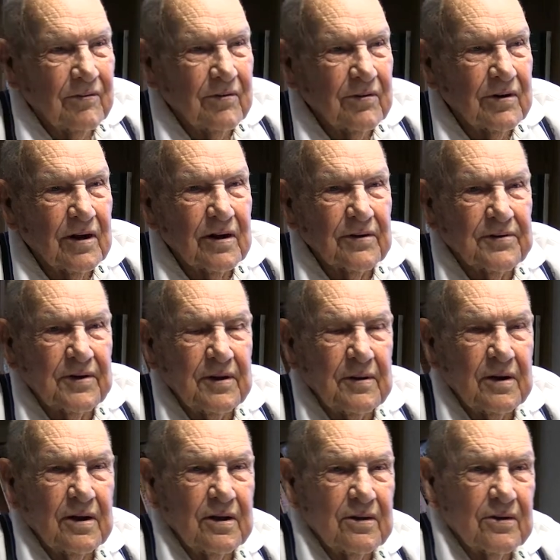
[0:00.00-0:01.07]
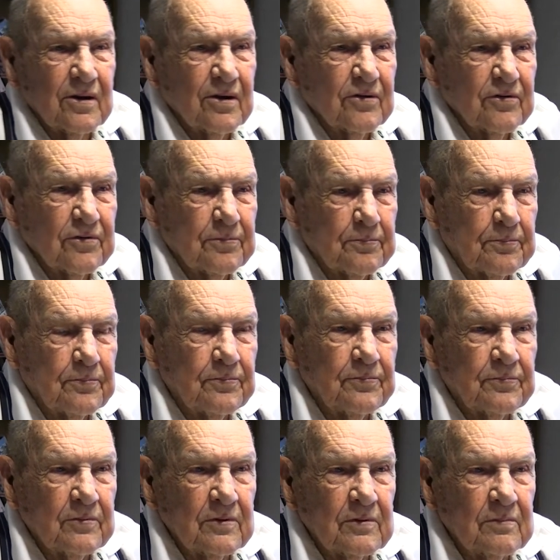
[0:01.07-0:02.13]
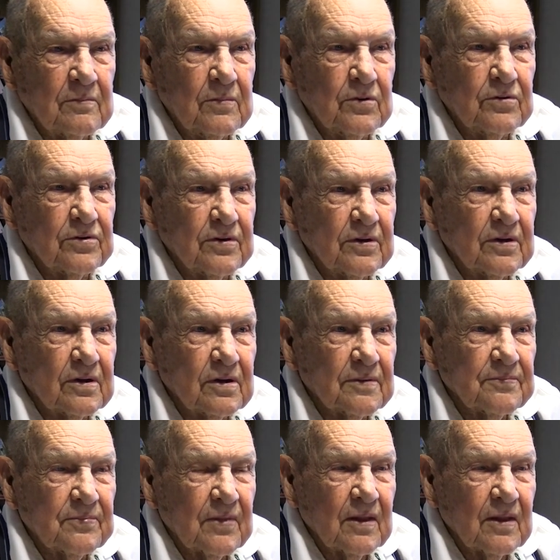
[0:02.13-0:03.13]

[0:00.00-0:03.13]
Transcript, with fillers: When I was a teenager, I was mostly uh,